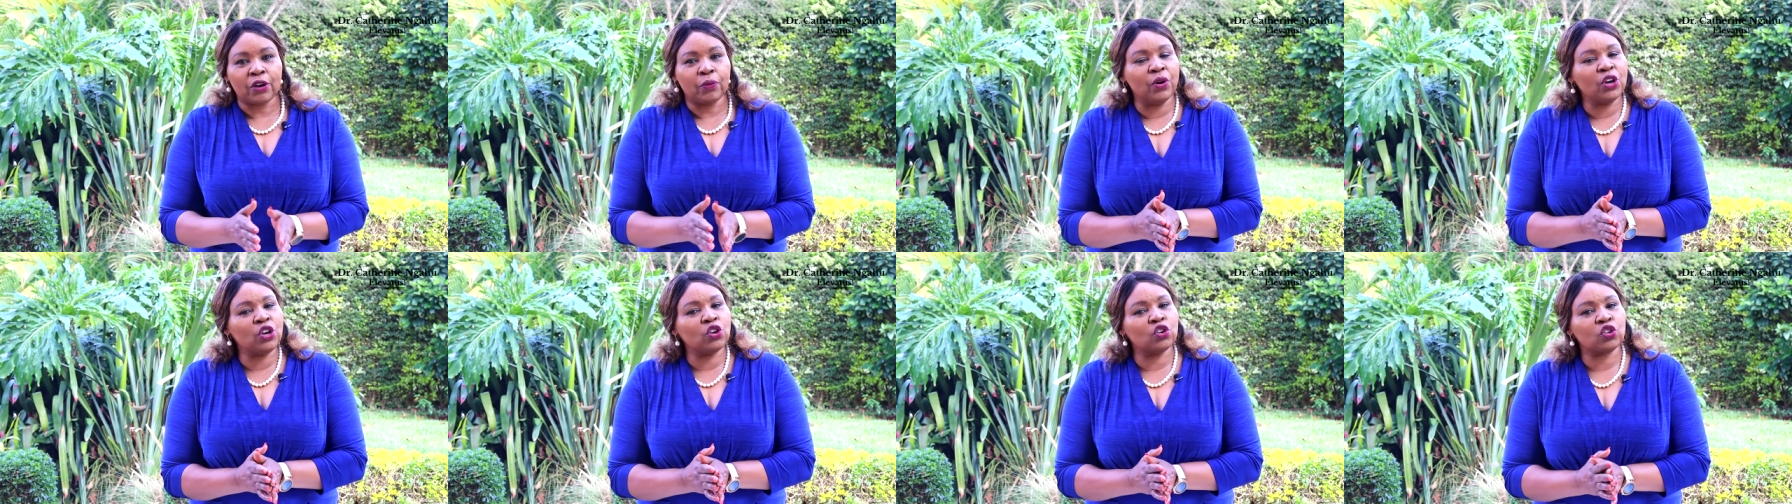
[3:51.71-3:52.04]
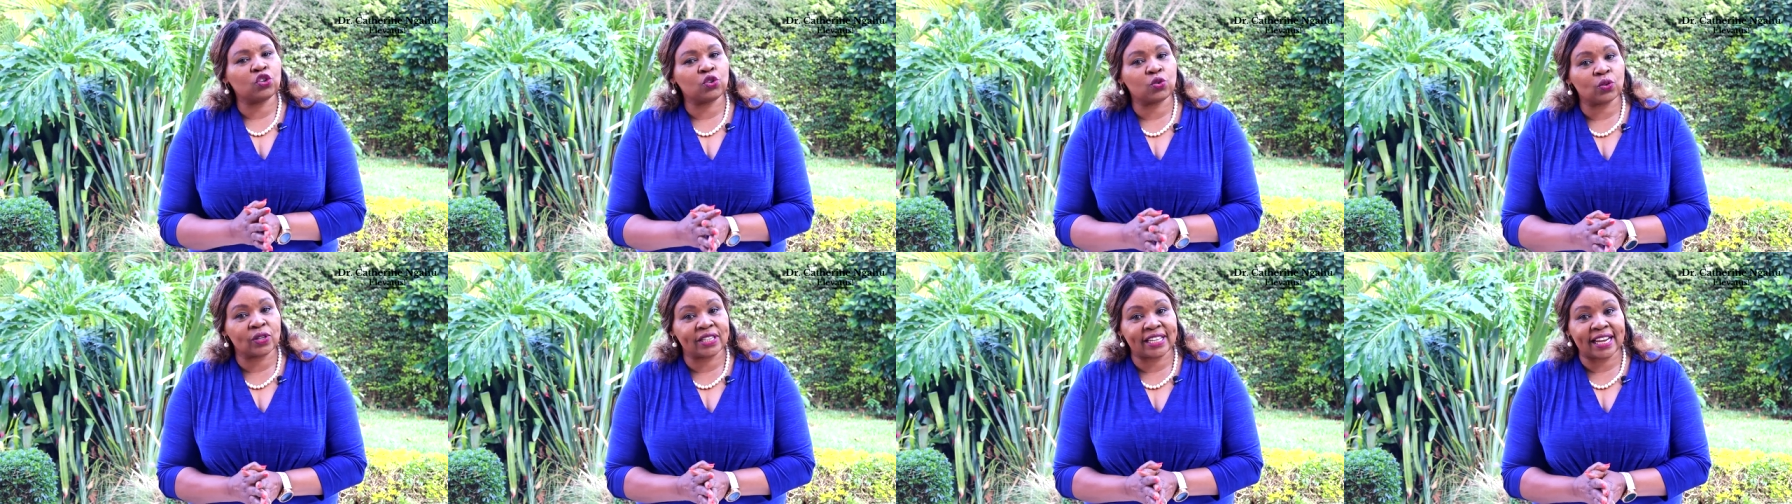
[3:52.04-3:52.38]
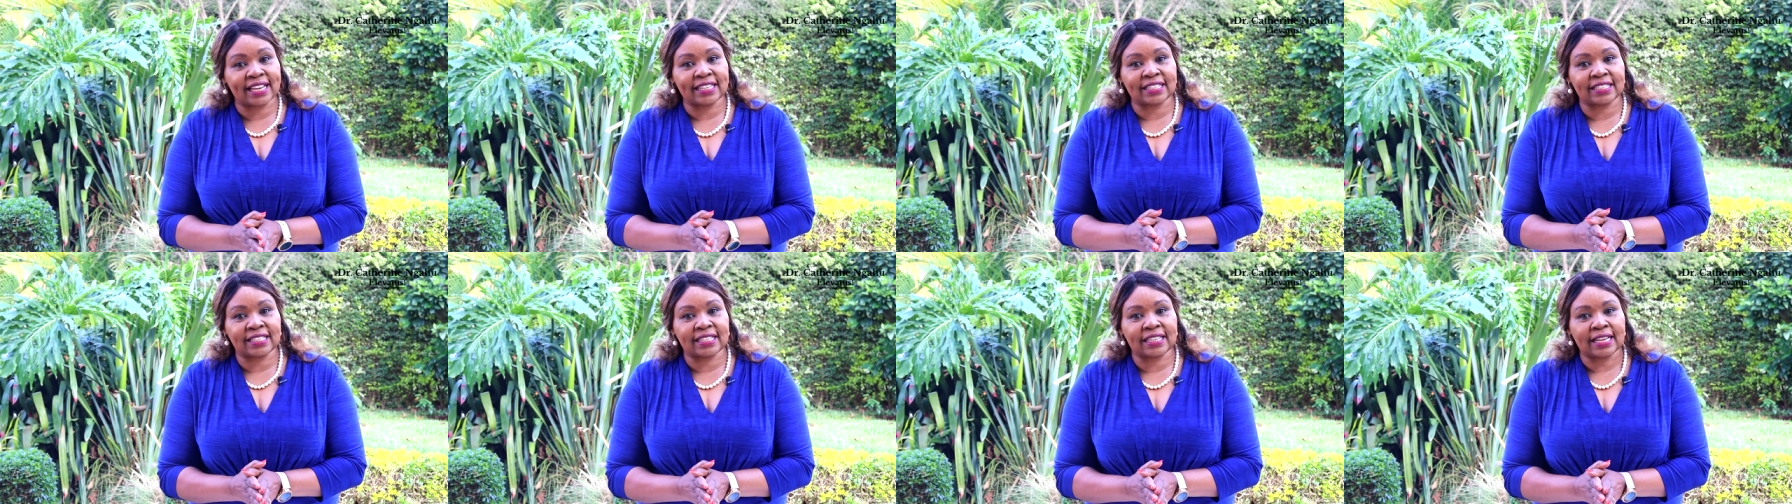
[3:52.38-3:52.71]
we used to
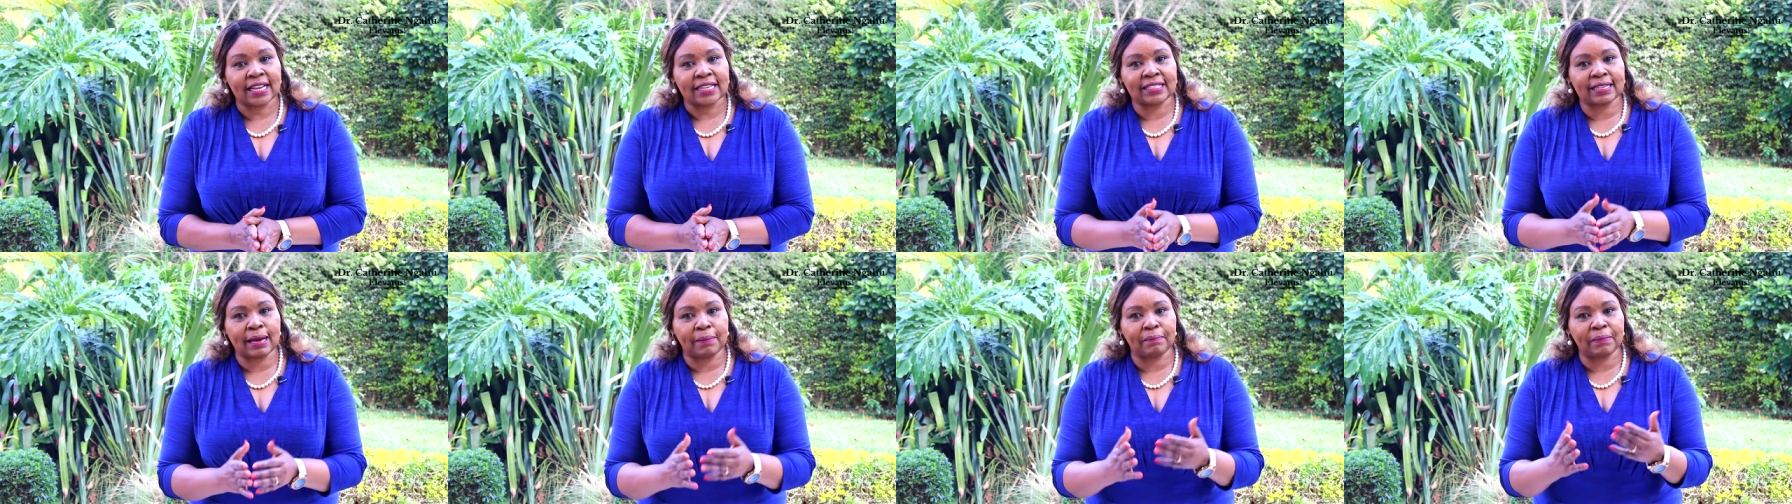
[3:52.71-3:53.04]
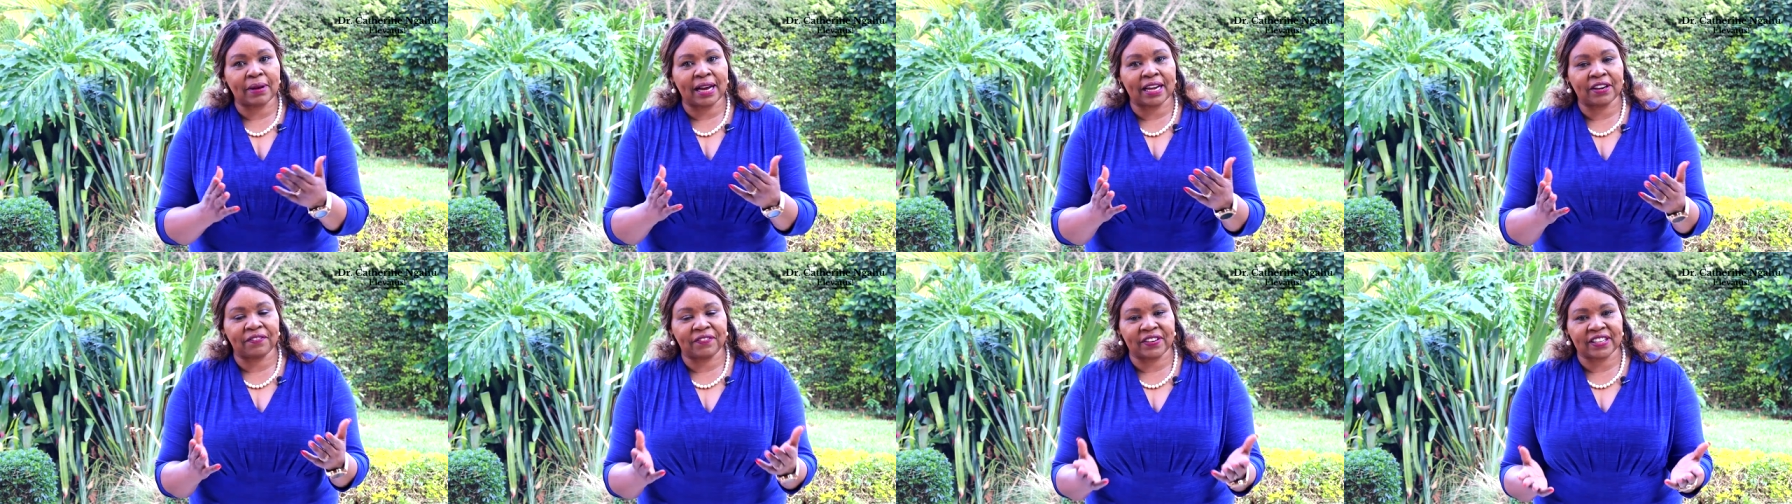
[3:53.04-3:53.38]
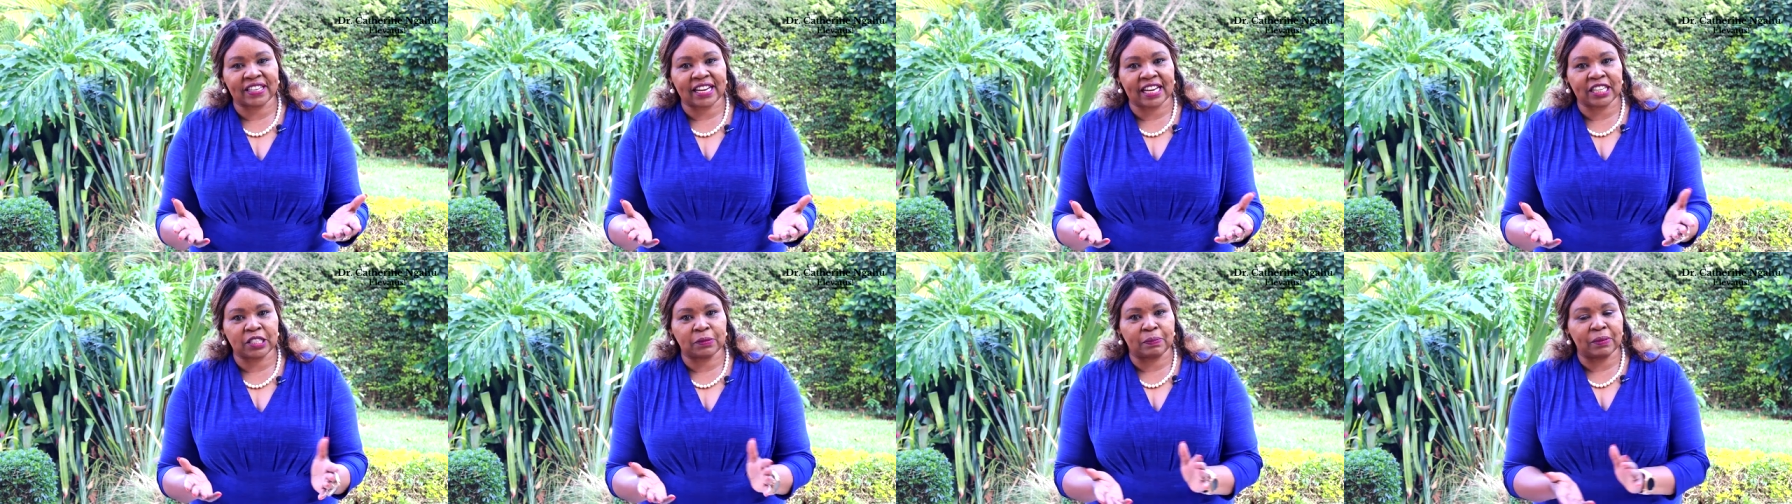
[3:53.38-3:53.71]
test some
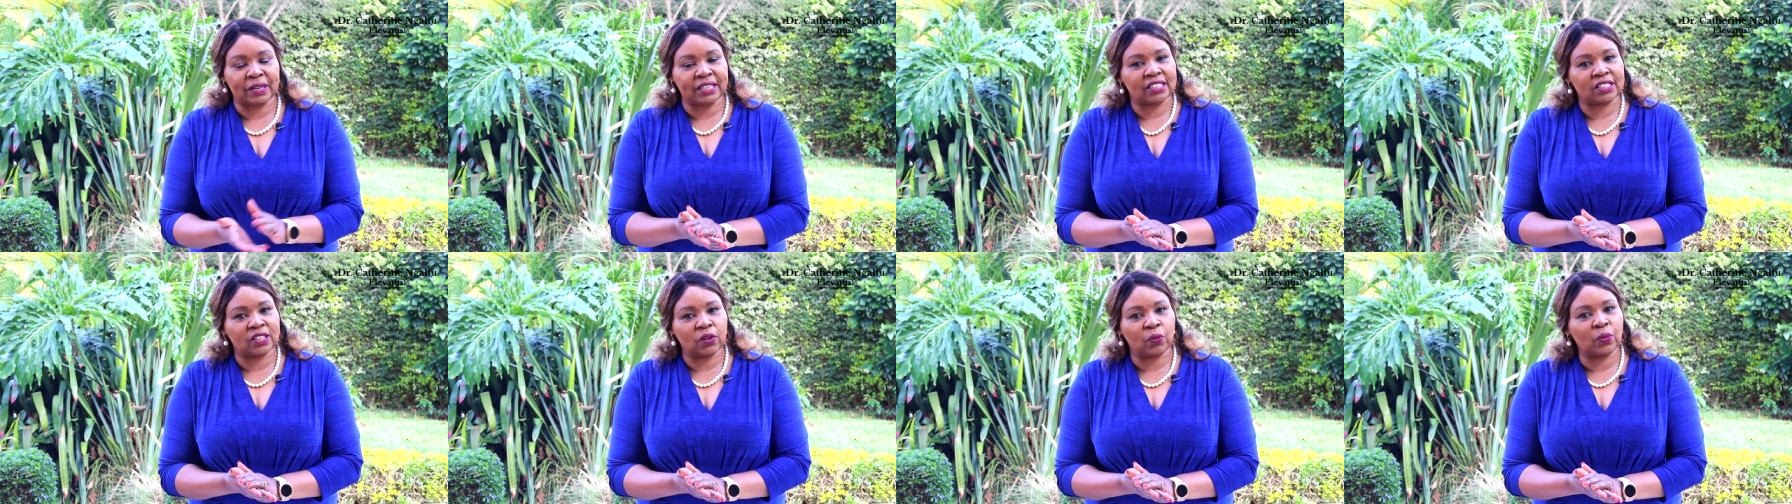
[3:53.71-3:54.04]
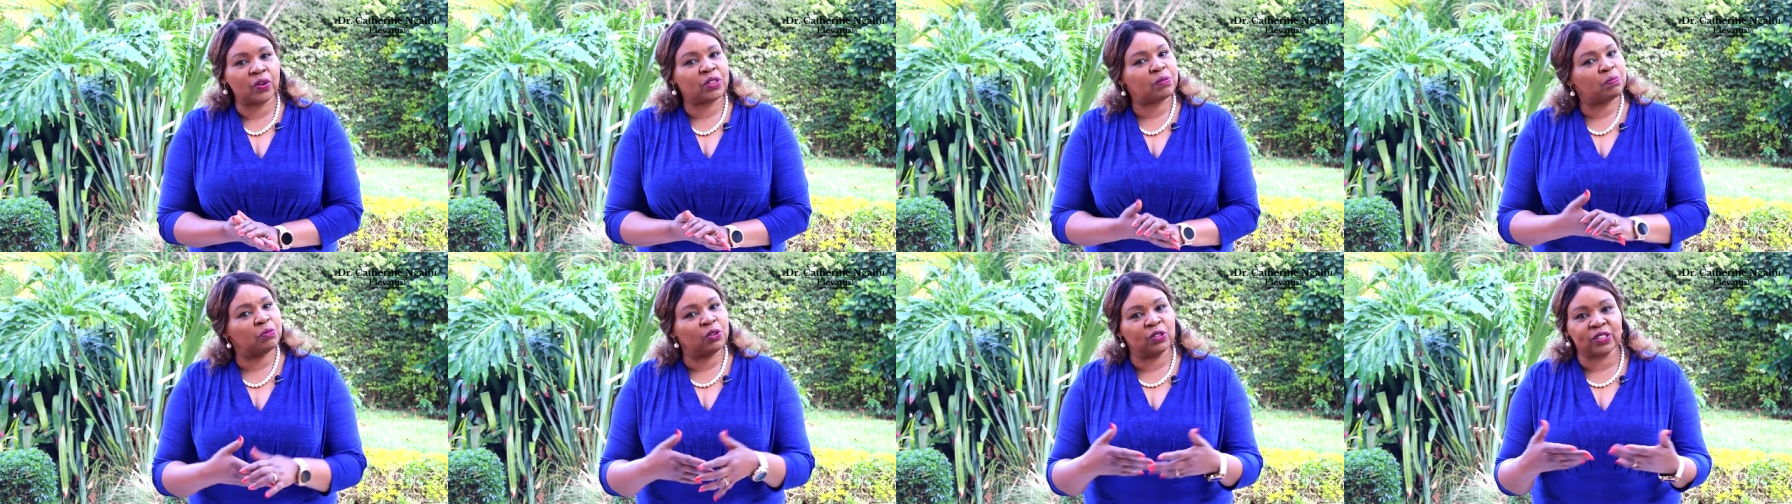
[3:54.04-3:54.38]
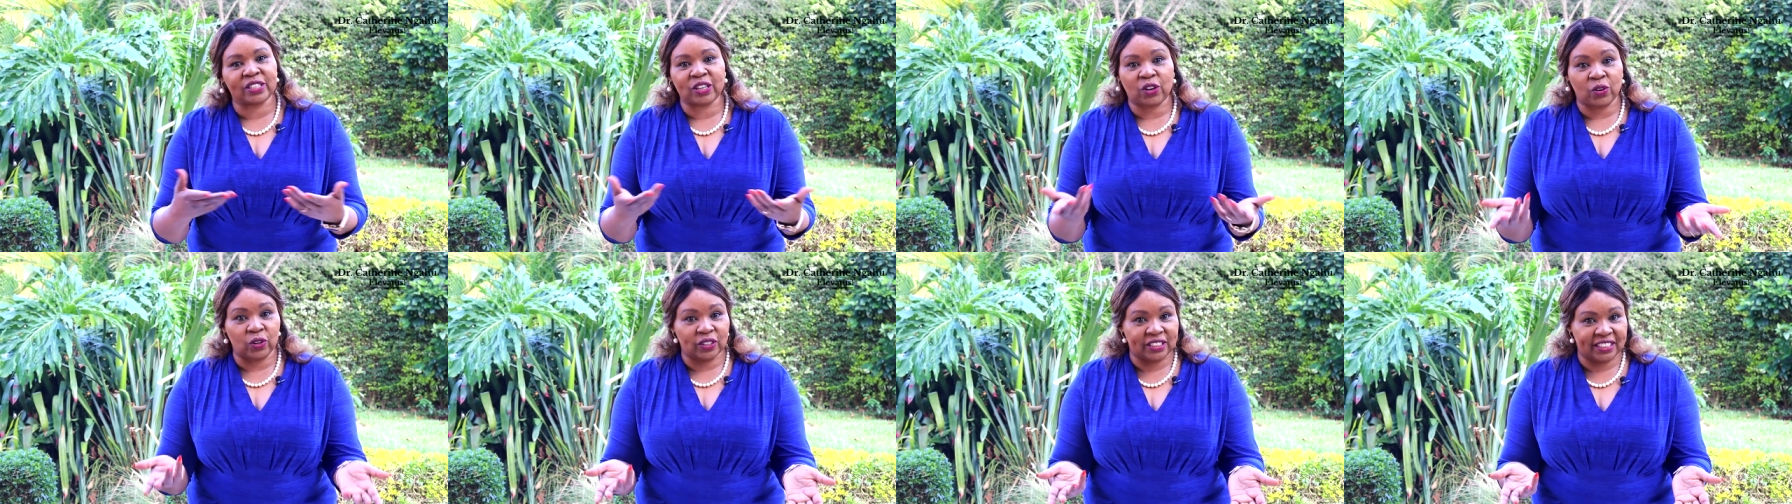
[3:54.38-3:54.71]
advertisements with
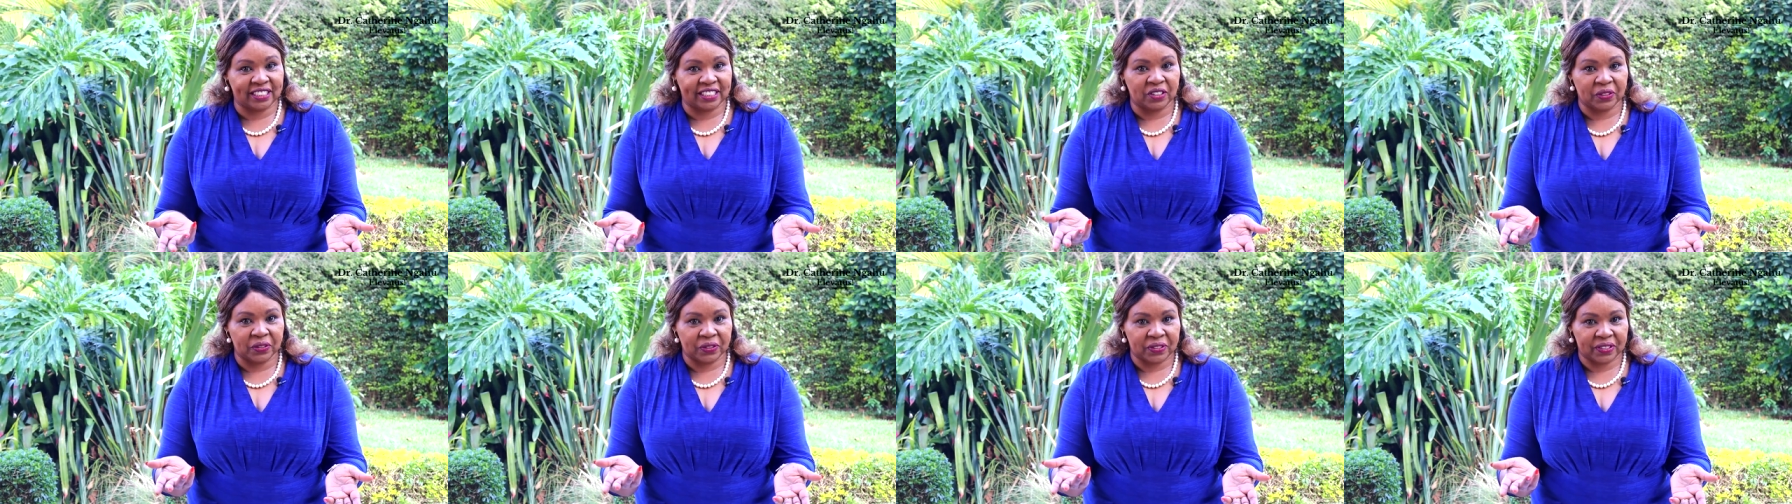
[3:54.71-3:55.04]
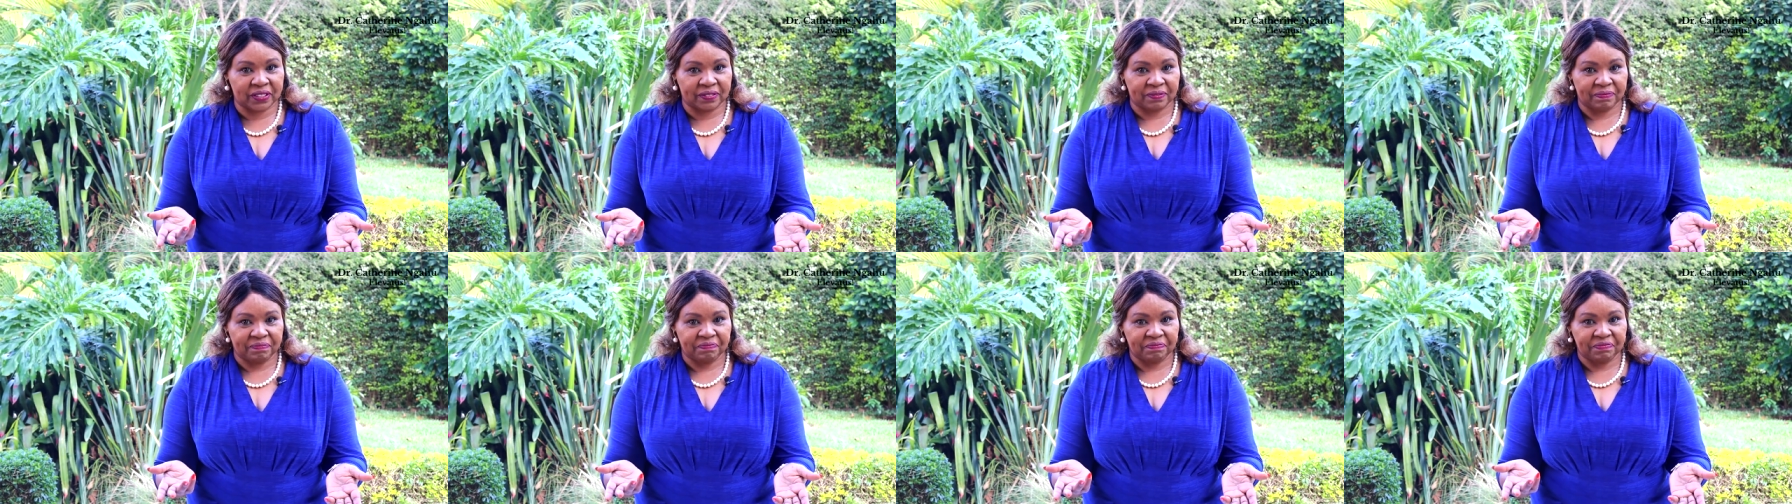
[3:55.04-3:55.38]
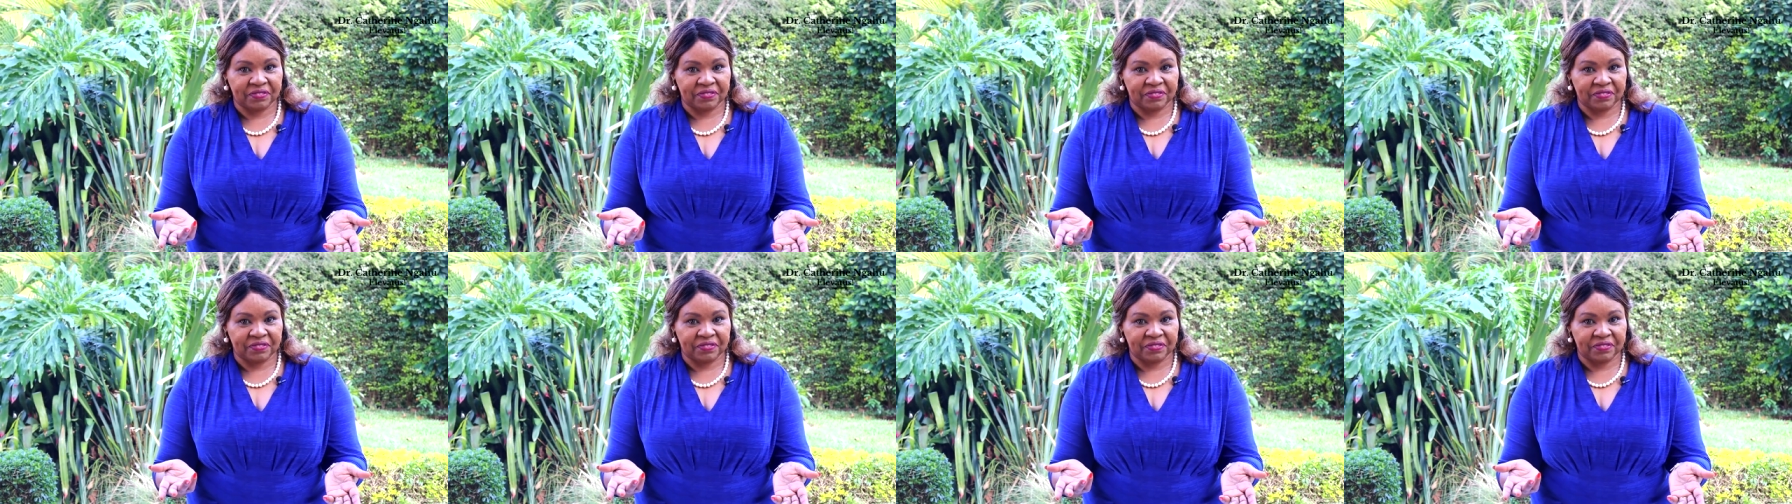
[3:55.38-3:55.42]
musical jingles.